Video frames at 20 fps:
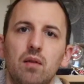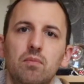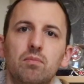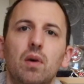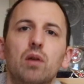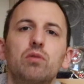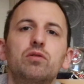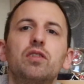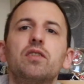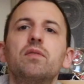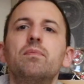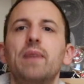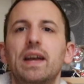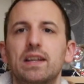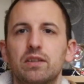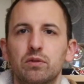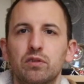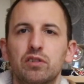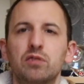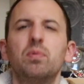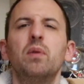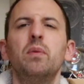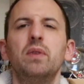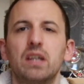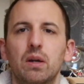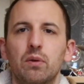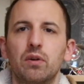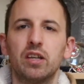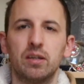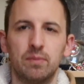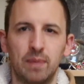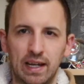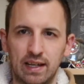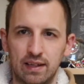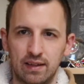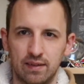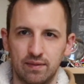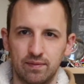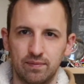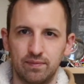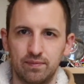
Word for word: Molten metals, but we know what you mean.